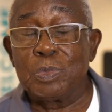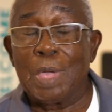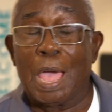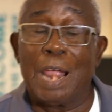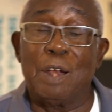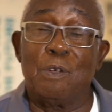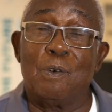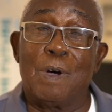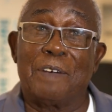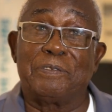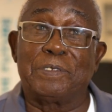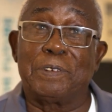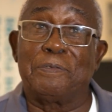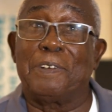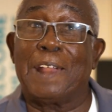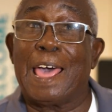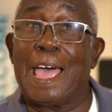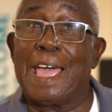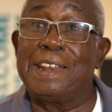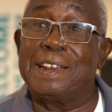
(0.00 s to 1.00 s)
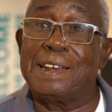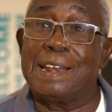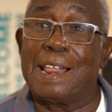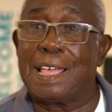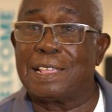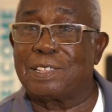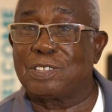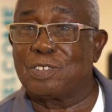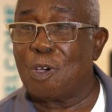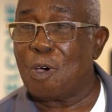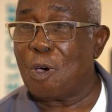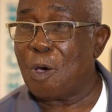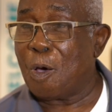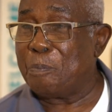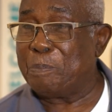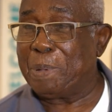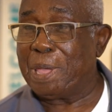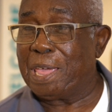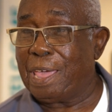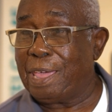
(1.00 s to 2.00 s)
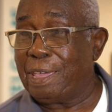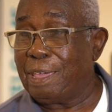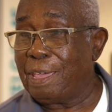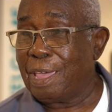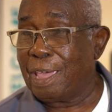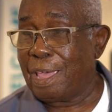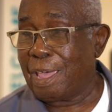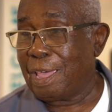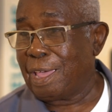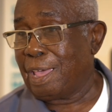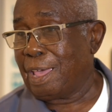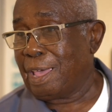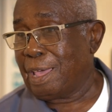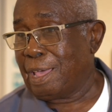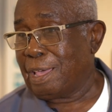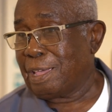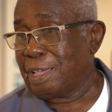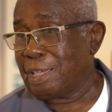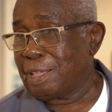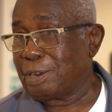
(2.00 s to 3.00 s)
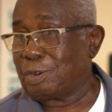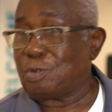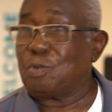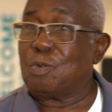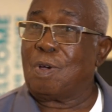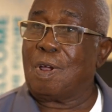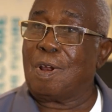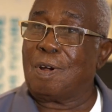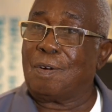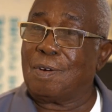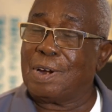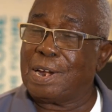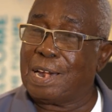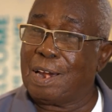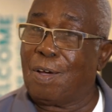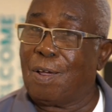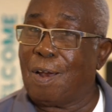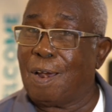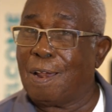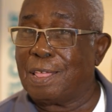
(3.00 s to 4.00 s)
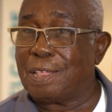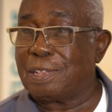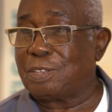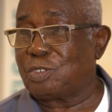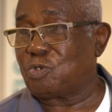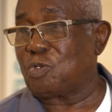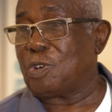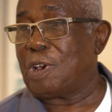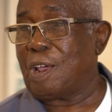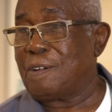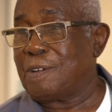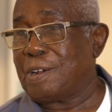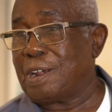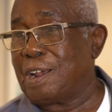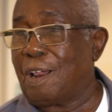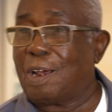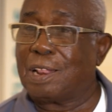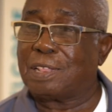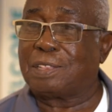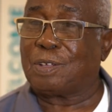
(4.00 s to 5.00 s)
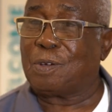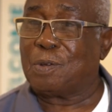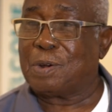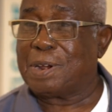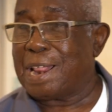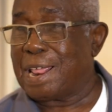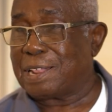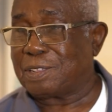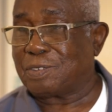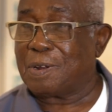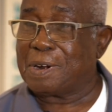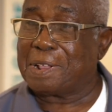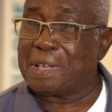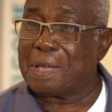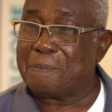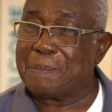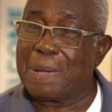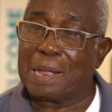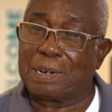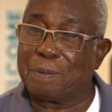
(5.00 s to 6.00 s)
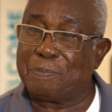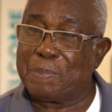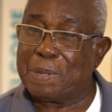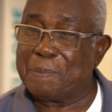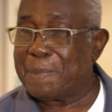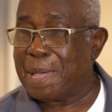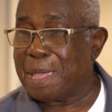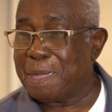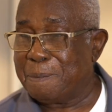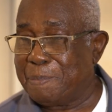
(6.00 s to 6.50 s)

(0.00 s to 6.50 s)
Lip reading: I don't have to fly to Nassau or pay $200, $300 to go to Nassau and come back to pay my